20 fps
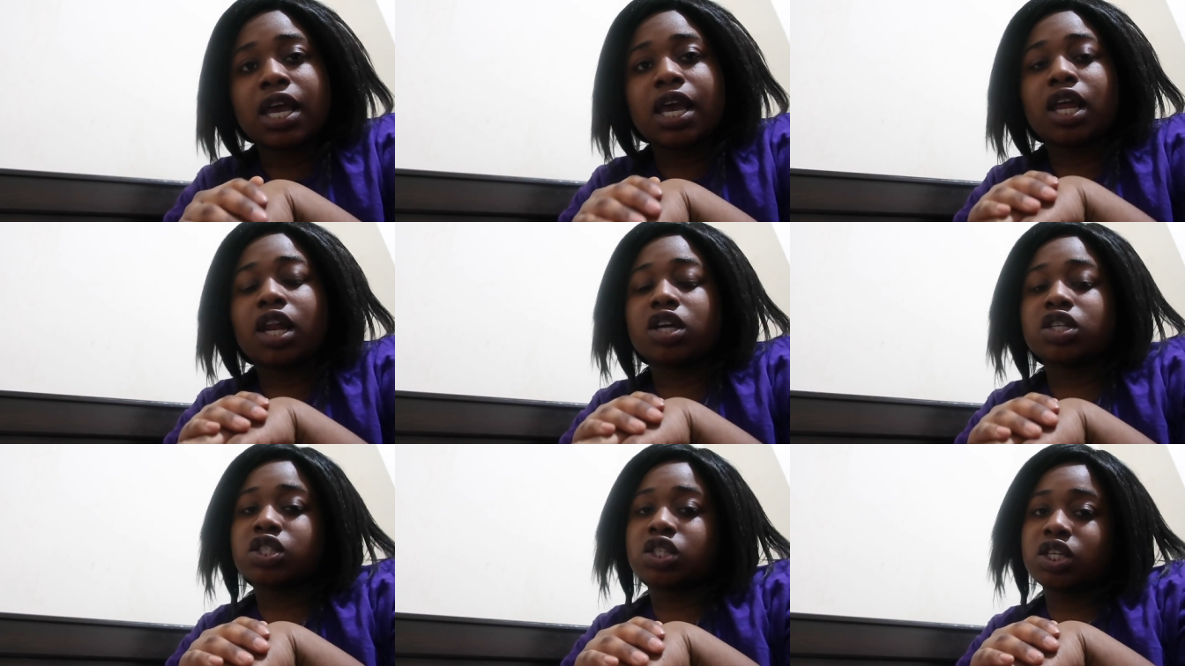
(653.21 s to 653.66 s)

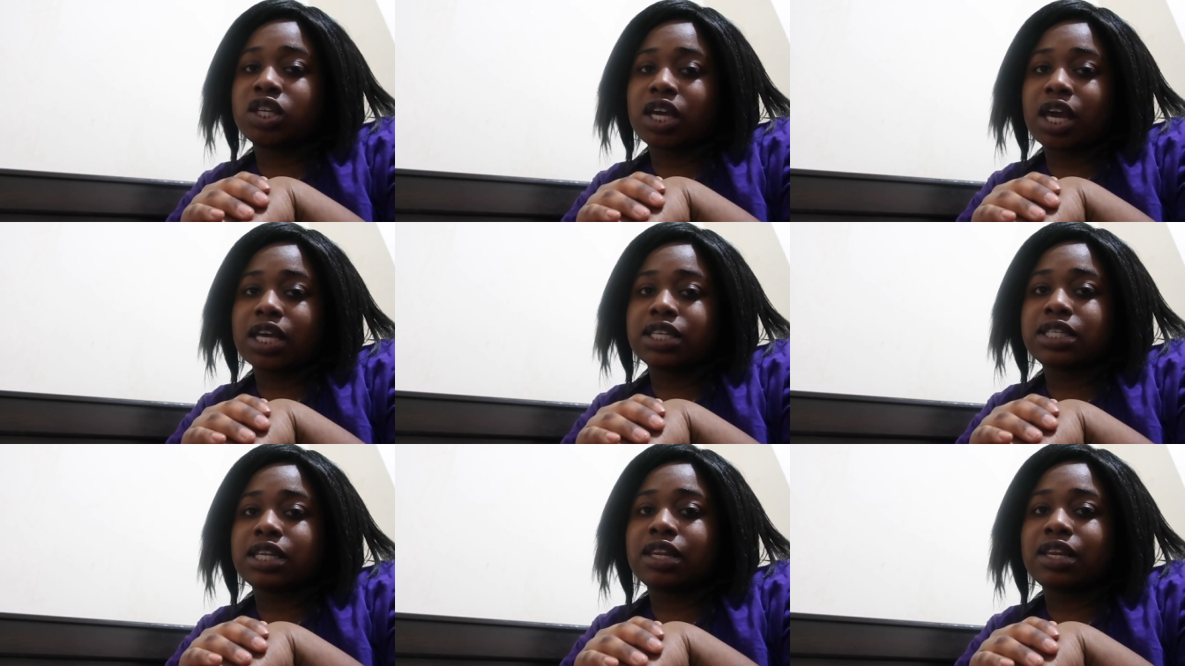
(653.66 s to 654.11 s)
And I'll see you
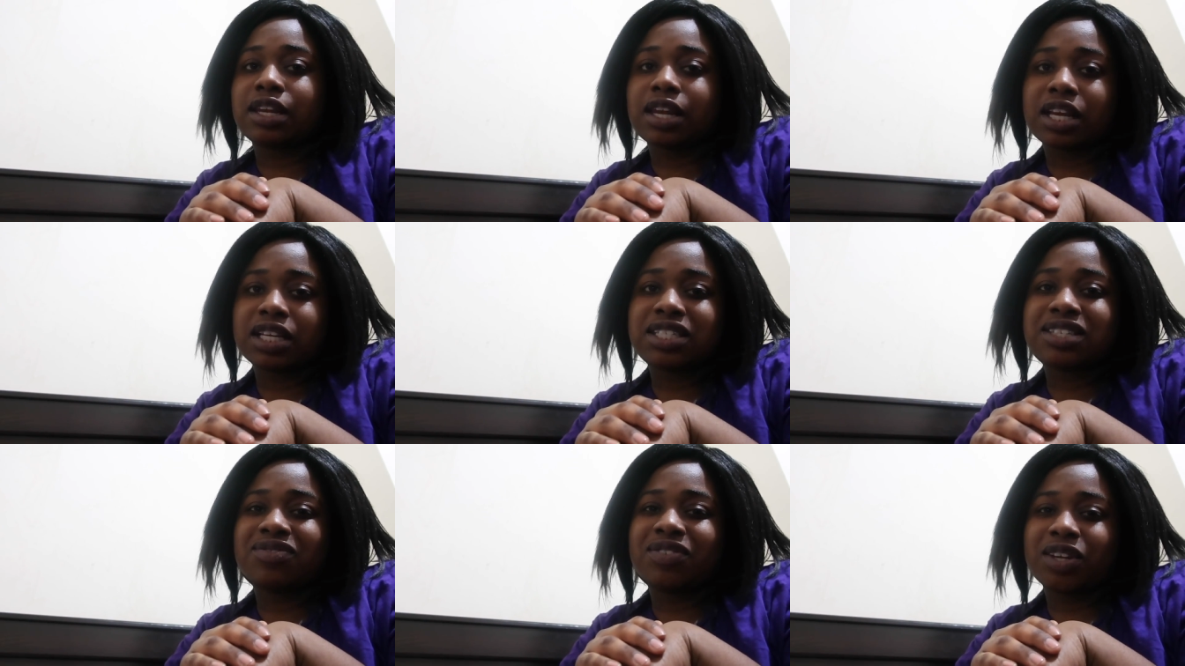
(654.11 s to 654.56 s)
guys in the
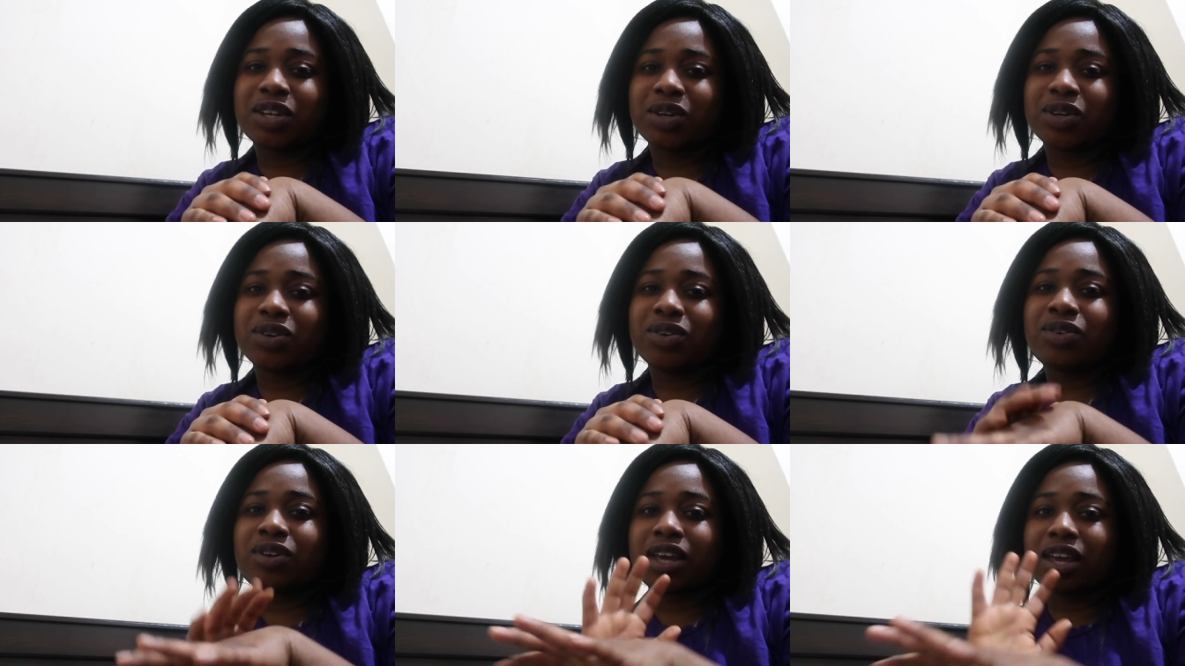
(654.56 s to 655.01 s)
next
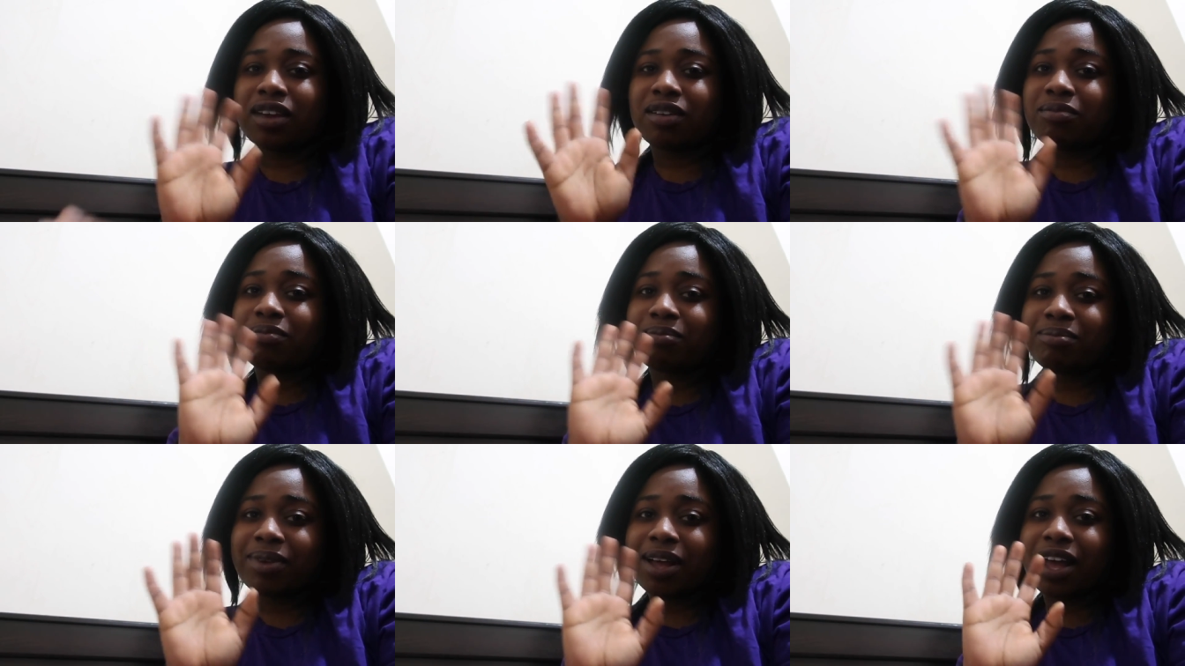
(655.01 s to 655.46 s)
video. Okay,
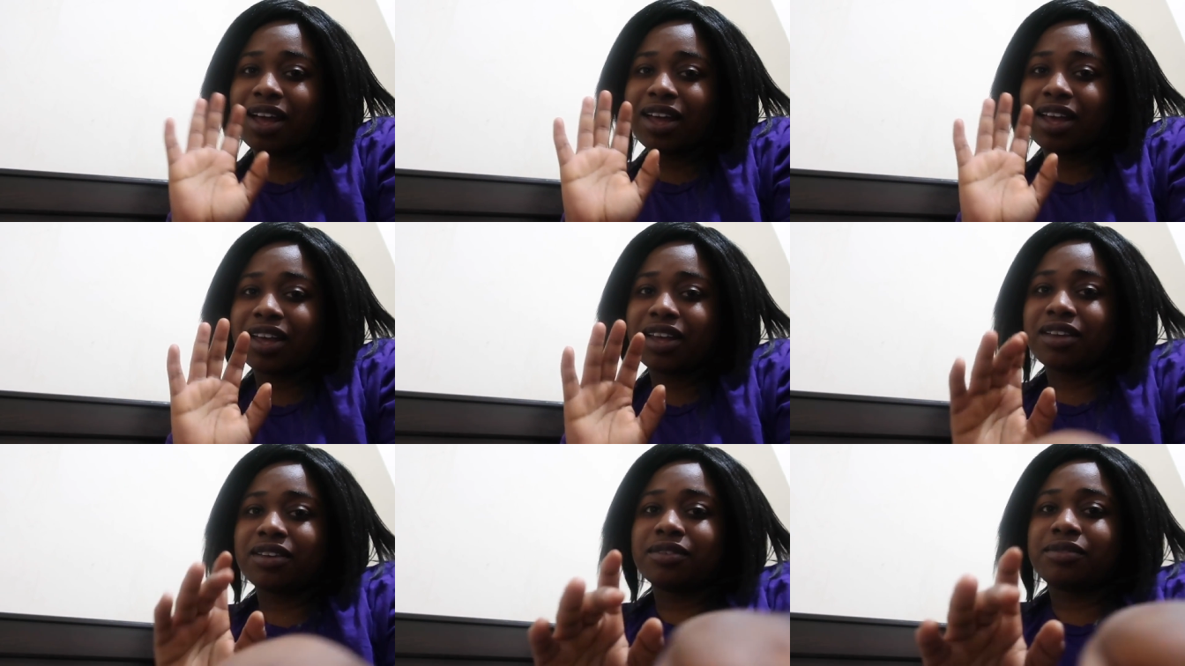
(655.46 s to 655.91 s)

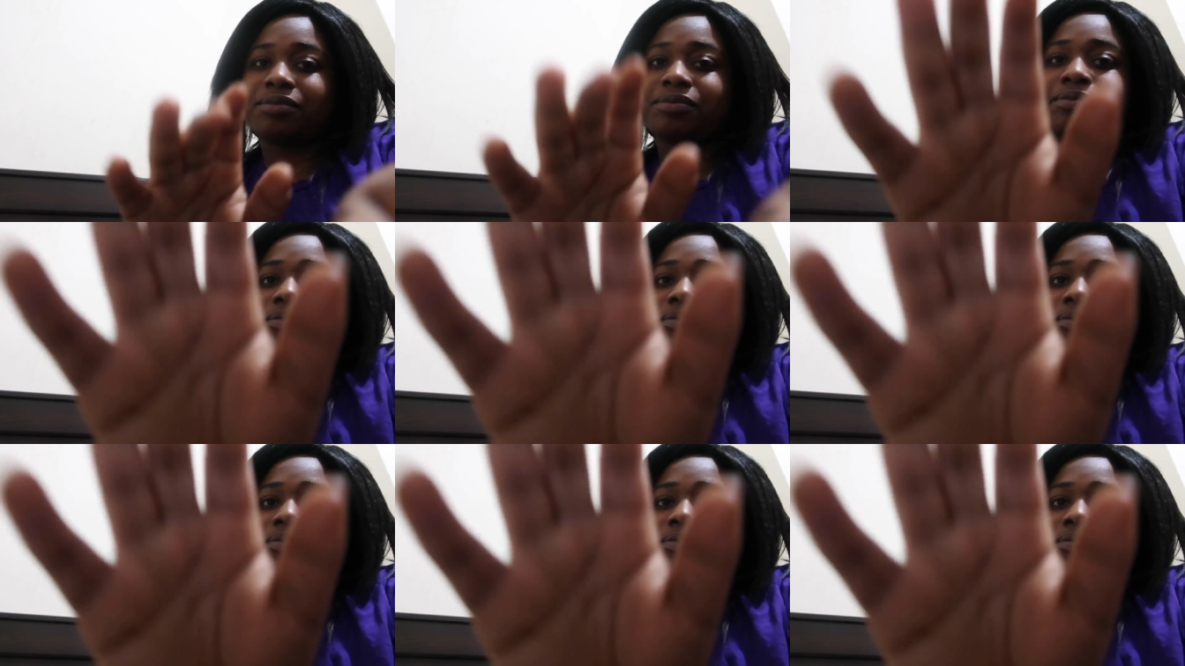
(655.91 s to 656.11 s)
bye.